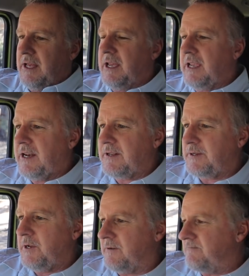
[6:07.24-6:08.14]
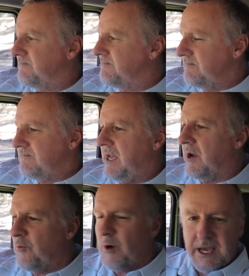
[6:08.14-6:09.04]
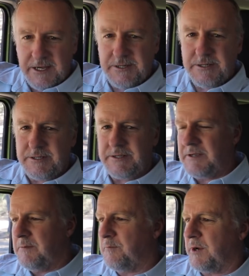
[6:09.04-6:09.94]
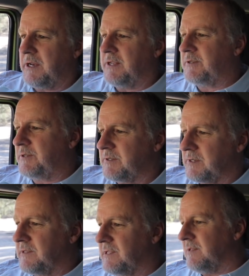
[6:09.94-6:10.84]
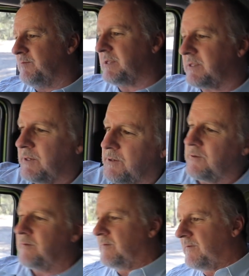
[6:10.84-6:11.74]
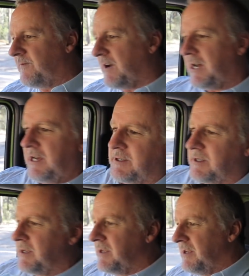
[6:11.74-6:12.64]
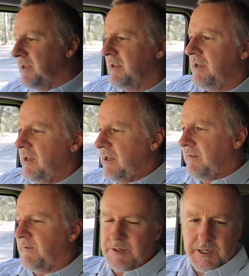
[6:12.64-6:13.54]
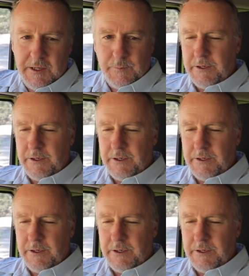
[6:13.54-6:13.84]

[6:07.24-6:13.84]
Again, it's not outrageous, but it's just a little bit too fast for steep